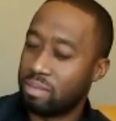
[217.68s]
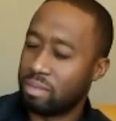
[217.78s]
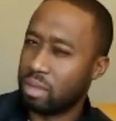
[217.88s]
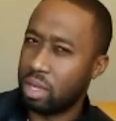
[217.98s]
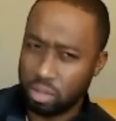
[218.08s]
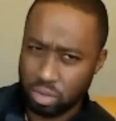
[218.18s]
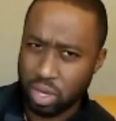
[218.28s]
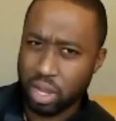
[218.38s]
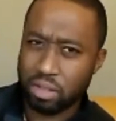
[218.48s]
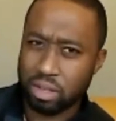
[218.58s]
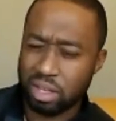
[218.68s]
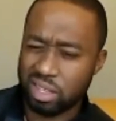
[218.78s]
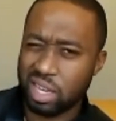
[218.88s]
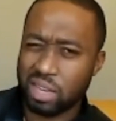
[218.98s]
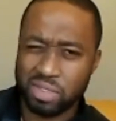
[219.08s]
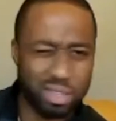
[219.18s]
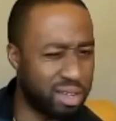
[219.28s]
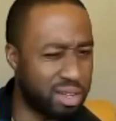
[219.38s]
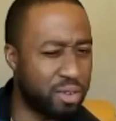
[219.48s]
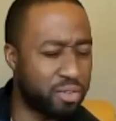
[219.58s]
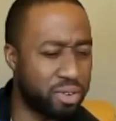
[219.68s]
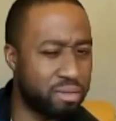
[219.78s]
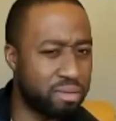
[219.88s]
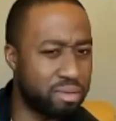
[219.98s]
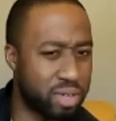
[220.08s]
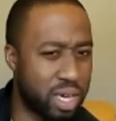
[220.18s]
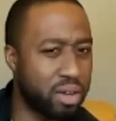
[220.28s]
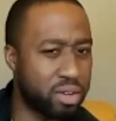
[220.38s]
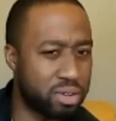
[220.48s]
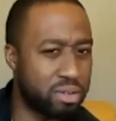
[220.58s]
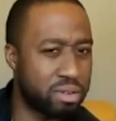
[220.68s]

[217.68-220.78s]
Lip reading: And you can hear that it gives a different character,